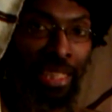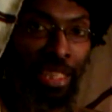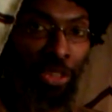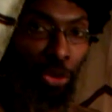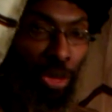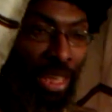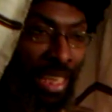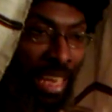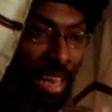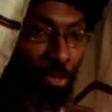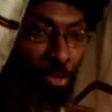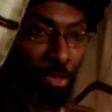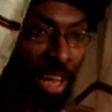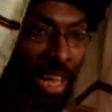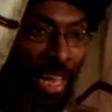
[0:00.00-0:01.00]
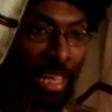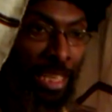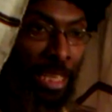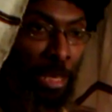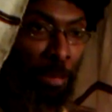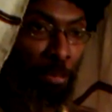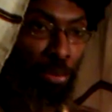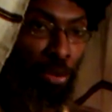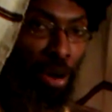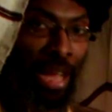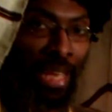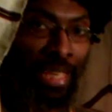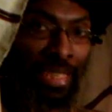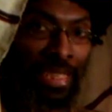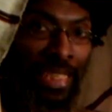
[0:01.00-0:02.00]
You cannot find
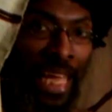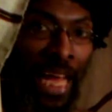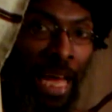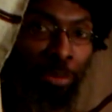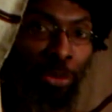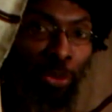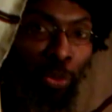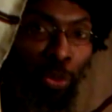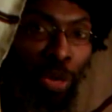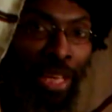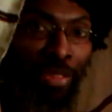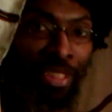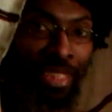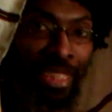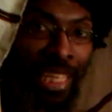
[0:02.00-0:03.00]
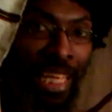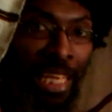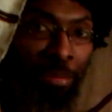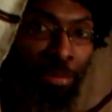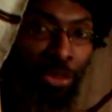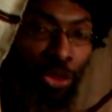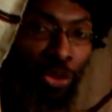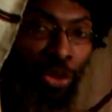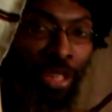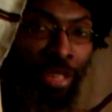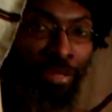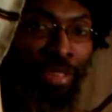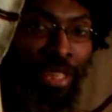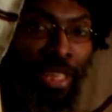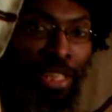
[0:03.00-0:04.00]
prior times where the same sort
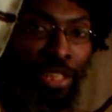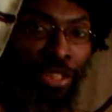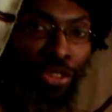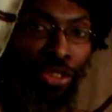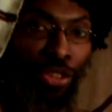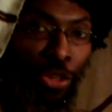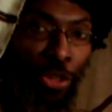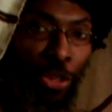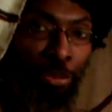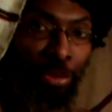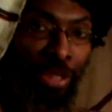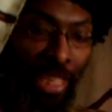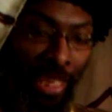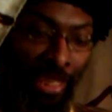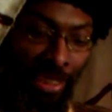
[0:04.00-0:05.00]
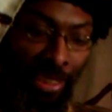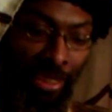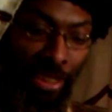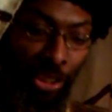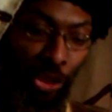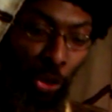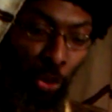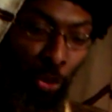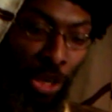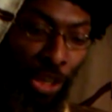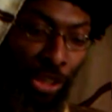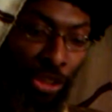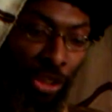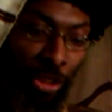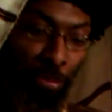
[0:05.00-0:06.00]
of circumstances,
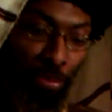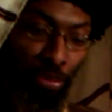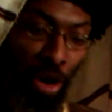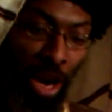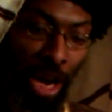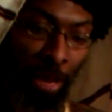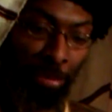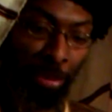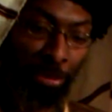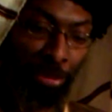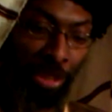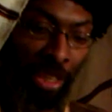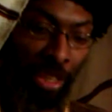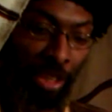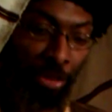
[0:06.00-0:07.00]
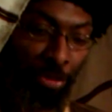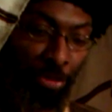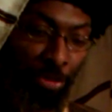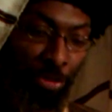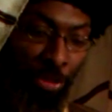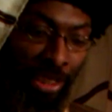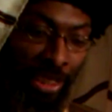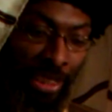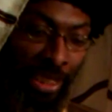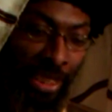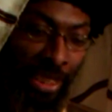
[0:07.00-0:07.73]
situation, problems that are confronting